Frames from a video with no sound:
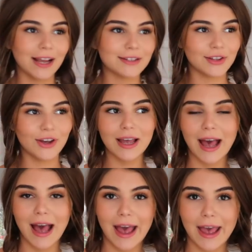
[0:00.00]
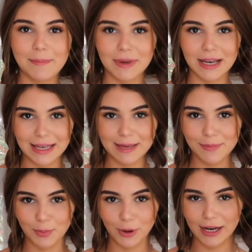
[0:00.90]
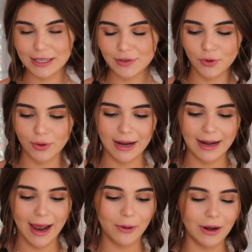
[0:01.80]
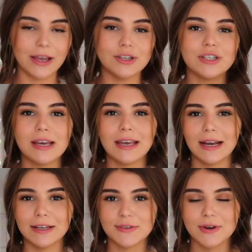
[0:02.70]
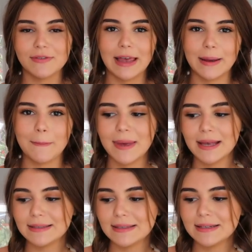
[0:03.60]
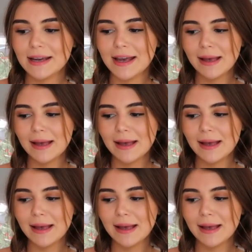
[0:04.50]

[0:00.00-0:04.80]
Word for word: next look, I'm gonna keep the braids for right now, and I just take any sort of like mist,